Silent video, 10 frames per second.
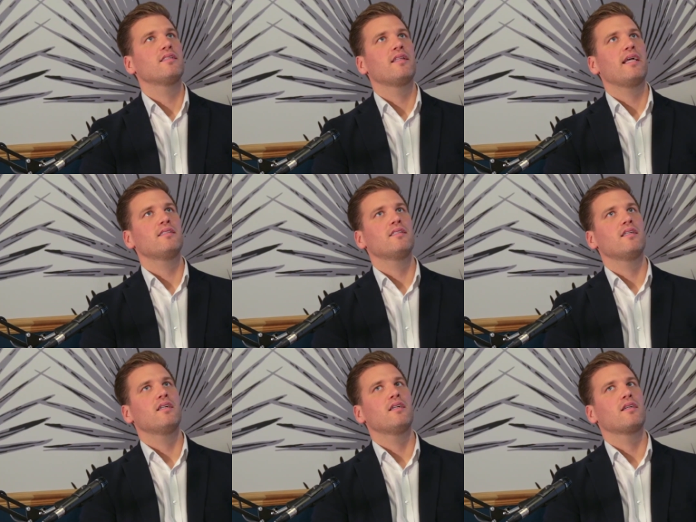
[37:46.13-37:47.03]
that's
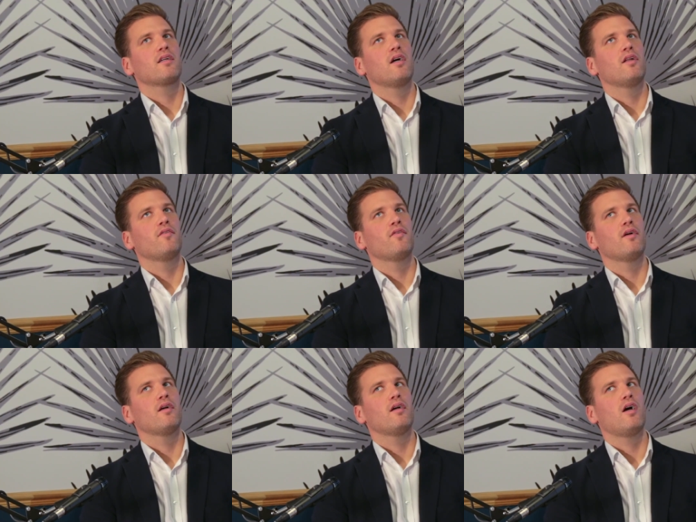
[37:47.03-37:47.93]
a kind of
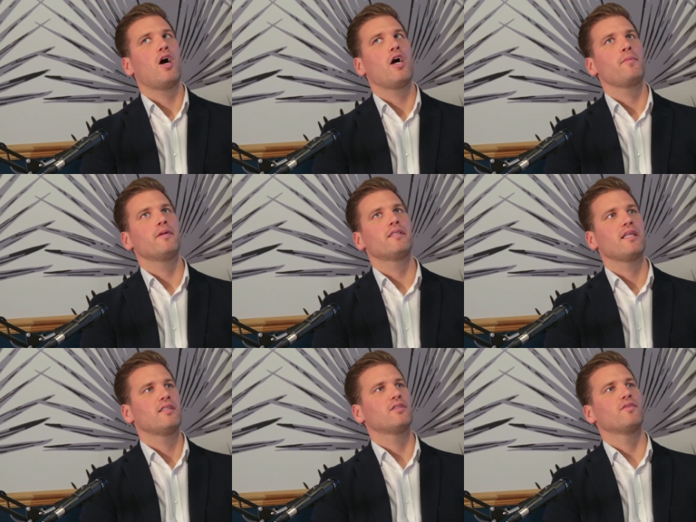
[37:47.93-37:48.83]
a, a hyper
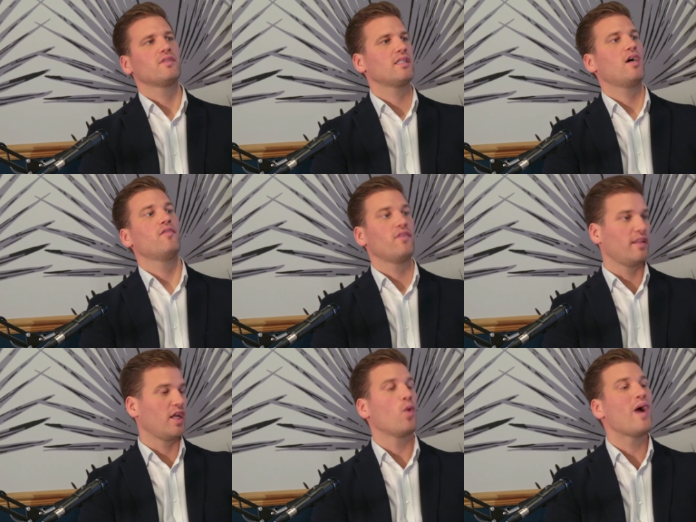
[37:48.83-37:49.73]
sense of self
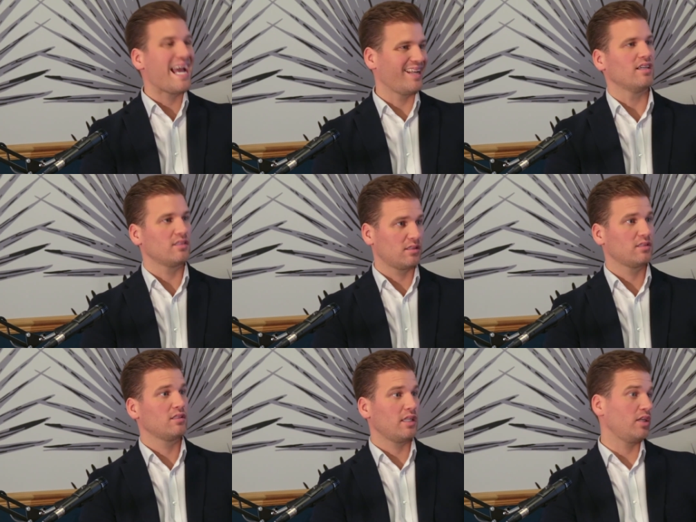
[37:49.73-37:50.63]
and the
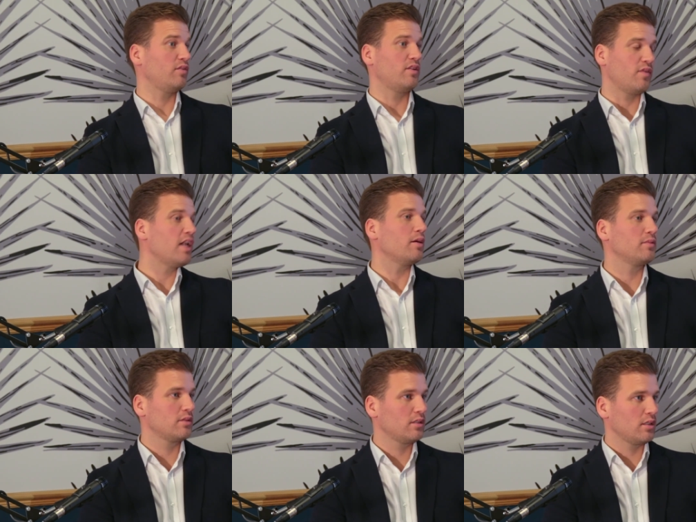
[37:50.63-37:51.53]
awareness that you've
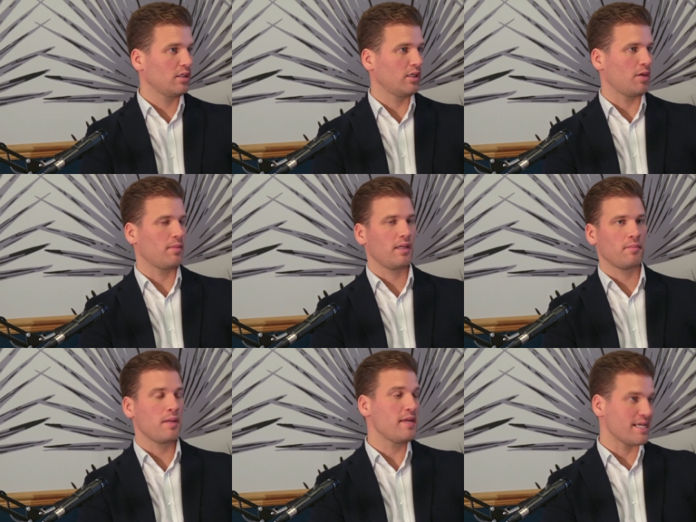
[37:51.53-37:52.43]
developed. You know, may,
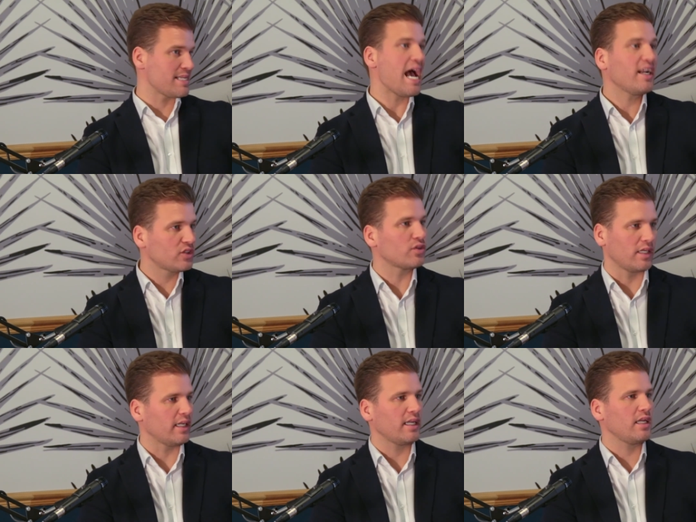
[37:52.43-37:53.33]
maybe it's
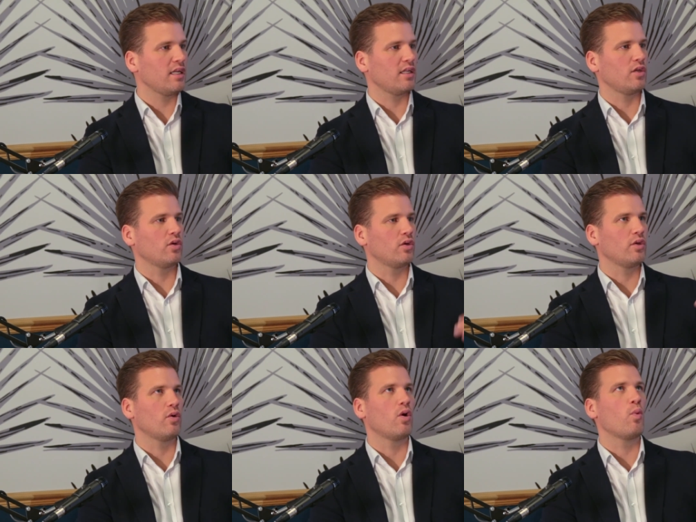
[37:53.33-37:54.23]
naturally, and you're
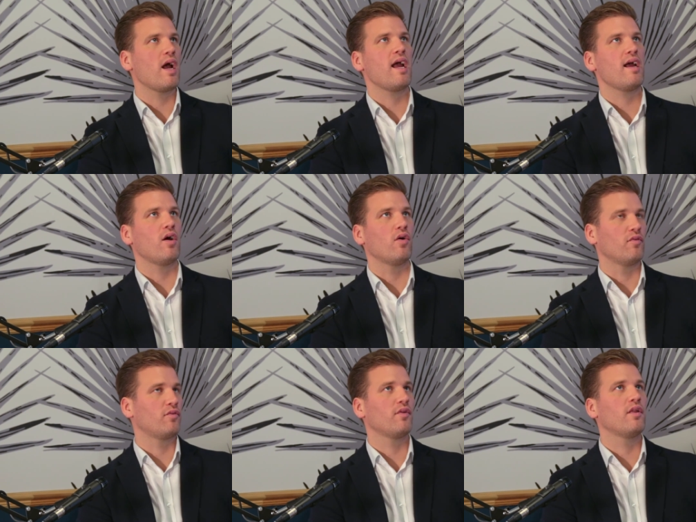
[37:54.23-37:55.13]
you're aware
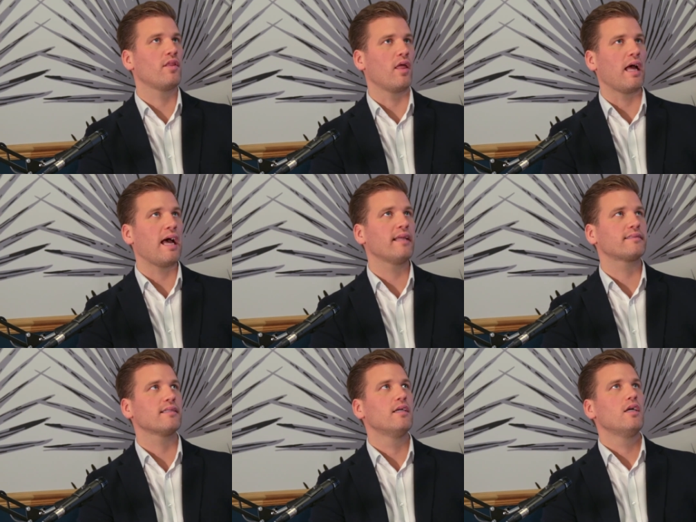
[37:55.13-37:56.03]
of
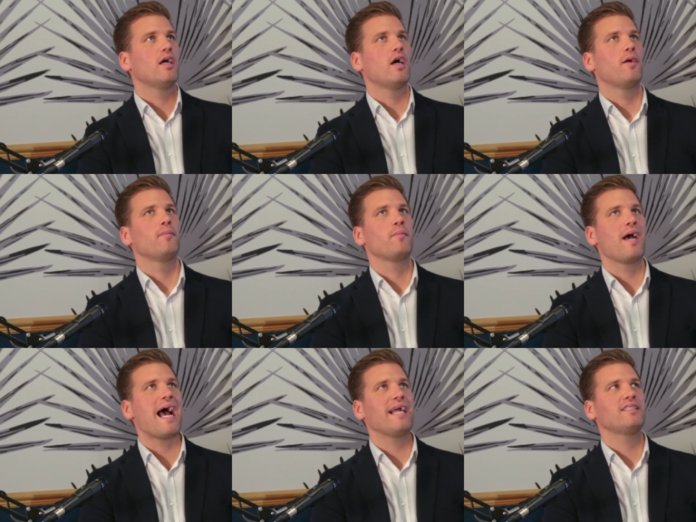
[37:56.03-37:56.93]
that. Um,
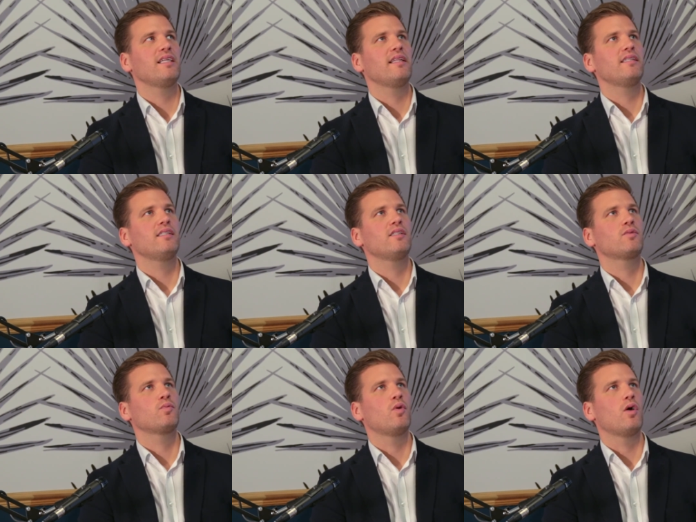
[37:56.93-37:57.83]
but actually, this
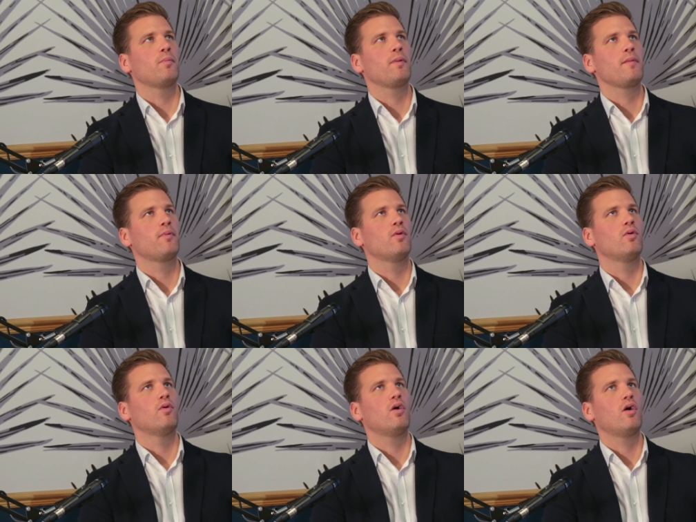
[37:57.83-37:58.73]
is what
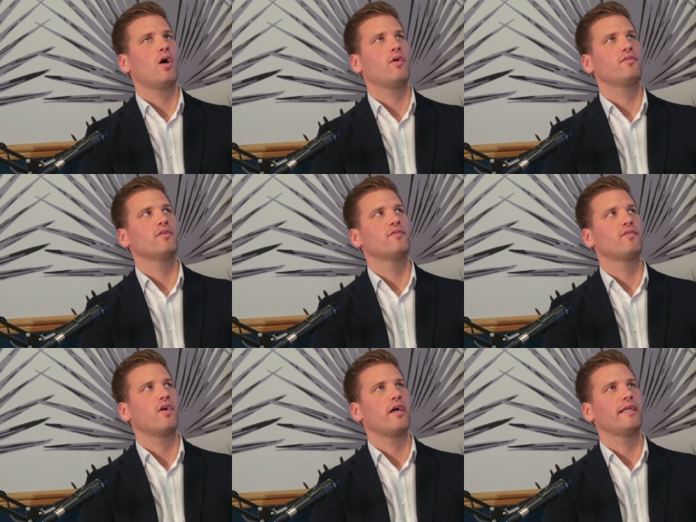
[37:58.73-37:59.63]
people often
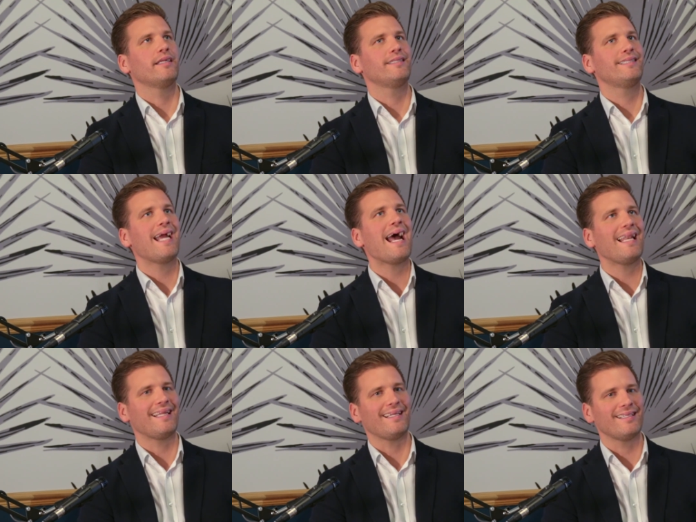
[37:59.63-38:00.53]
find a
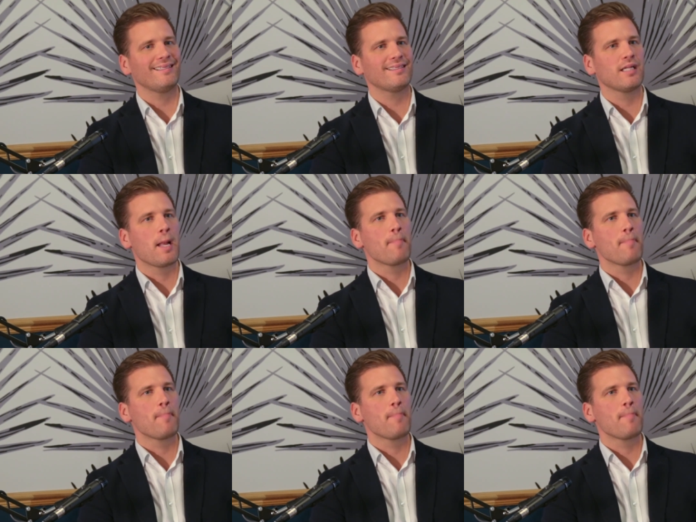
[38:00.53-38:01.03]
challenge